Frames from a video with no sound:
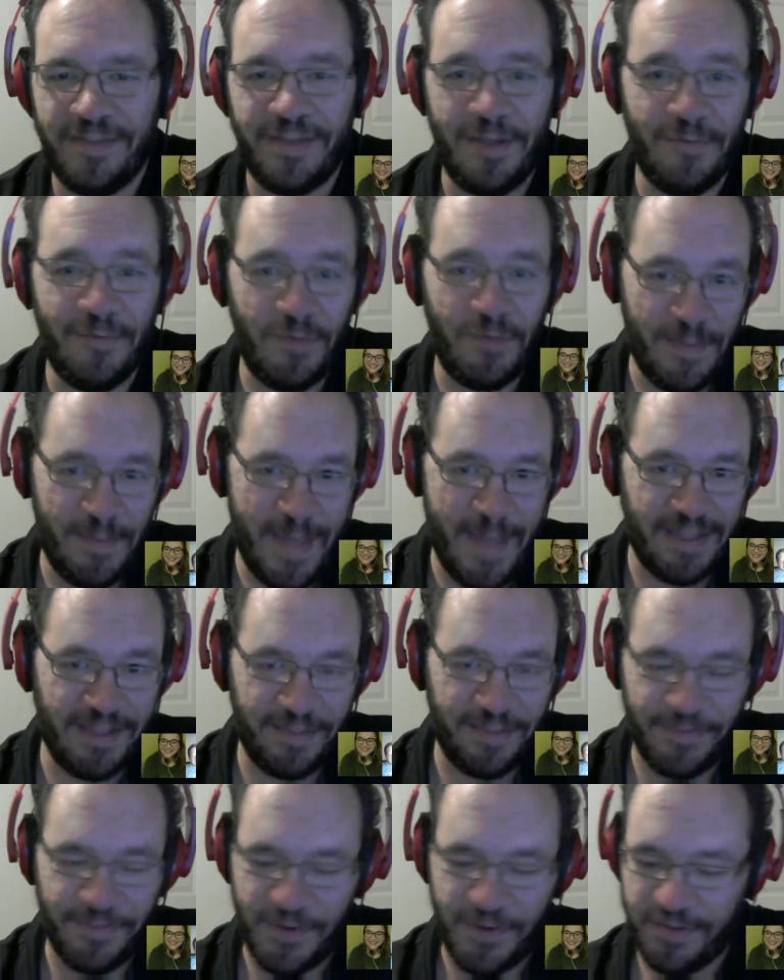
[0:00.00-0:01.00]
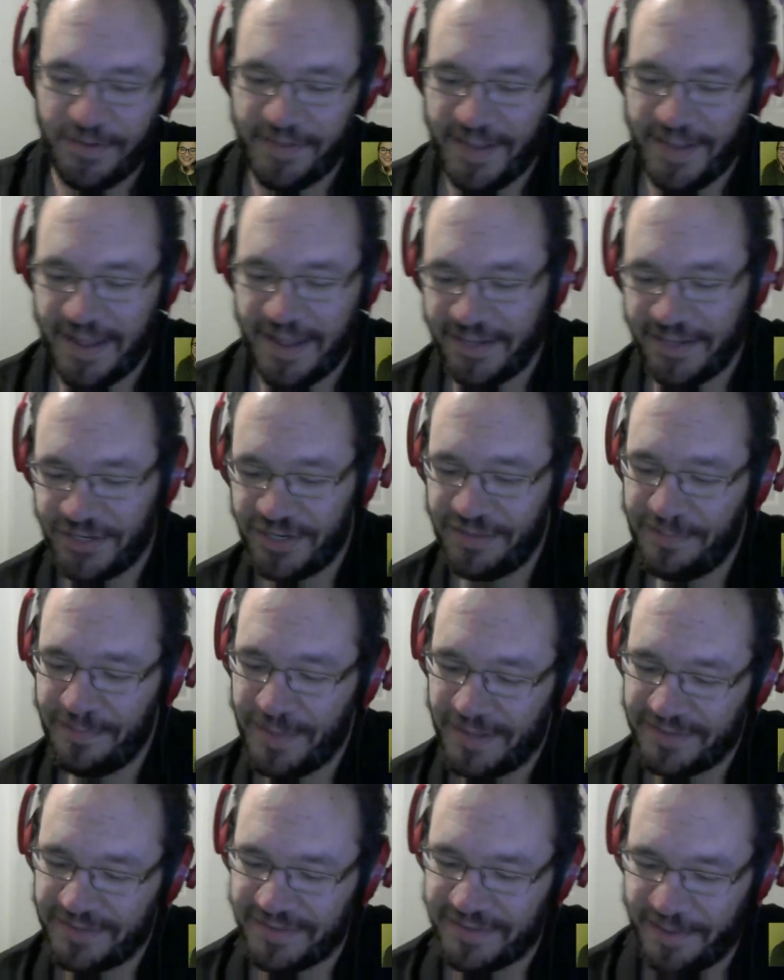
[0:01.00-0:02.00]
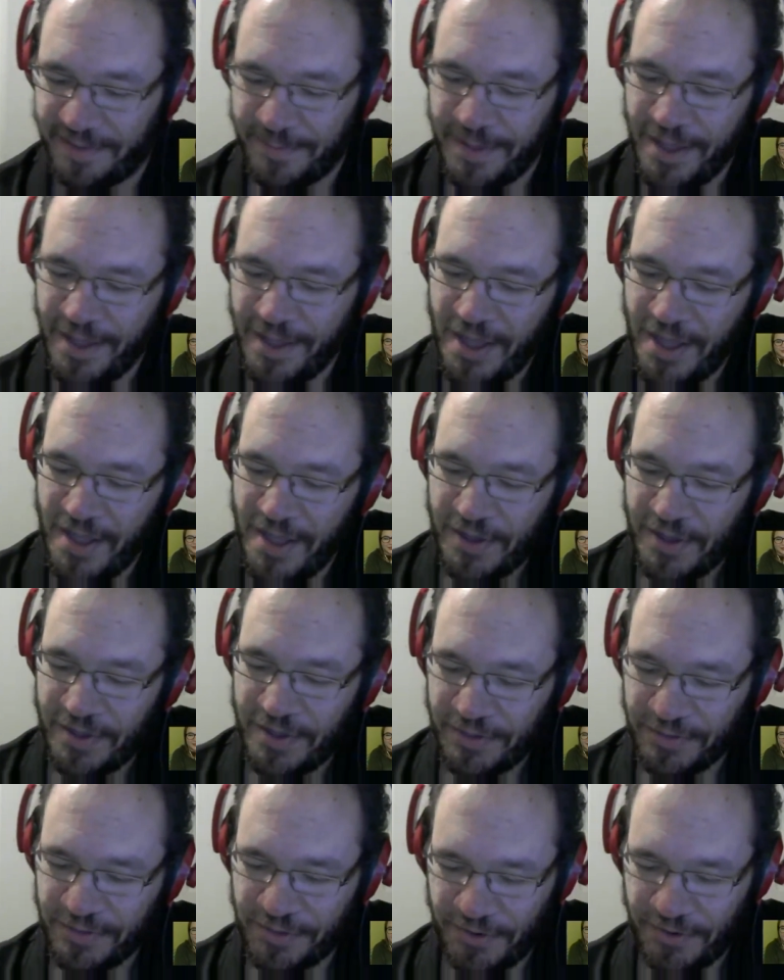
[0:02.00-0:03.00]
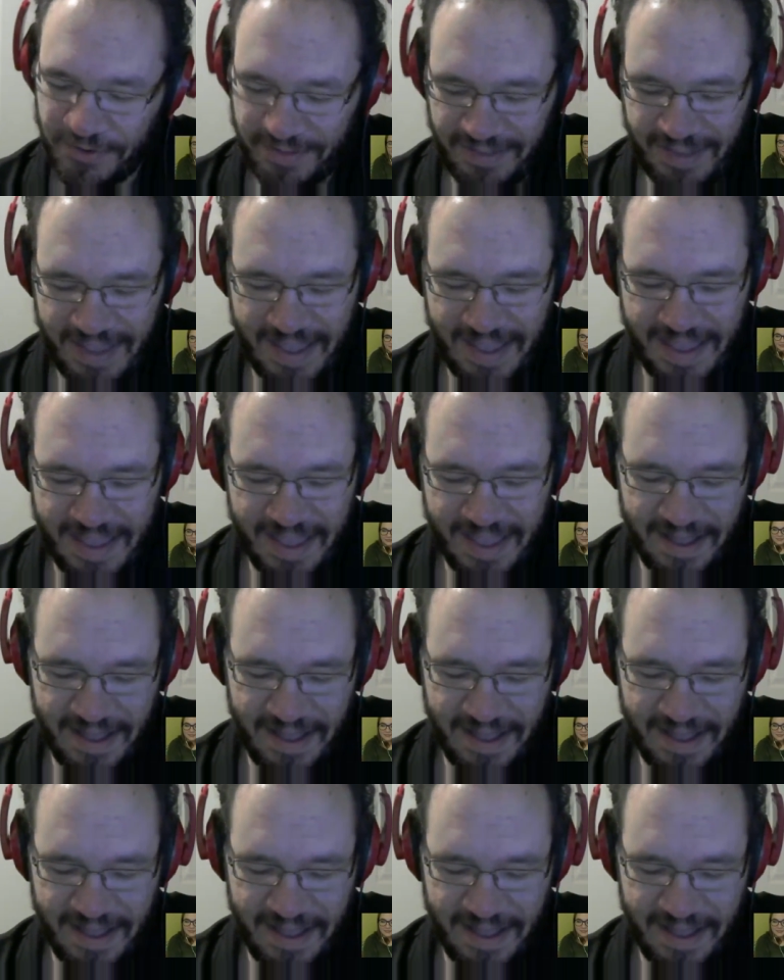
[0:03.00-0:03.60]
I've only made it as far as the audition, but sure, yeah. Certainly